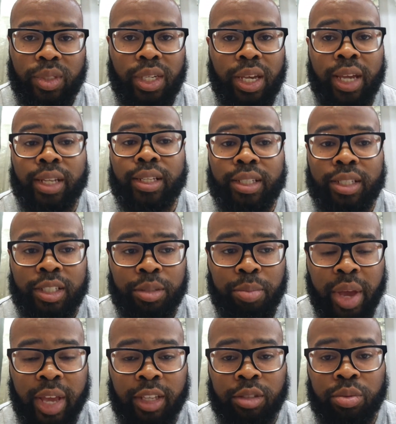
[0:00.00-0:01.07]
Any of these
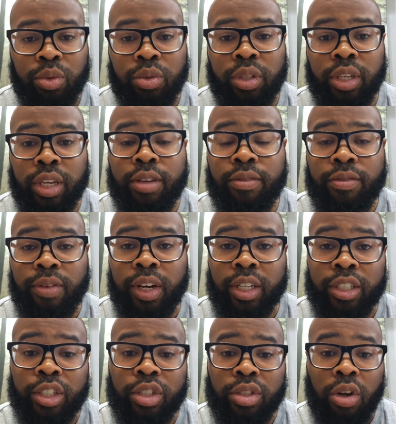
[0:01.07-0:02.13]
banks will give a
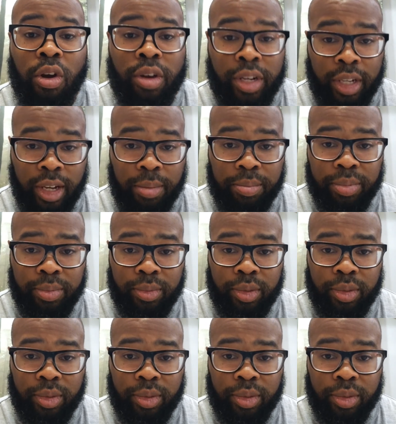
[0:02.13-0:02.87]
startup,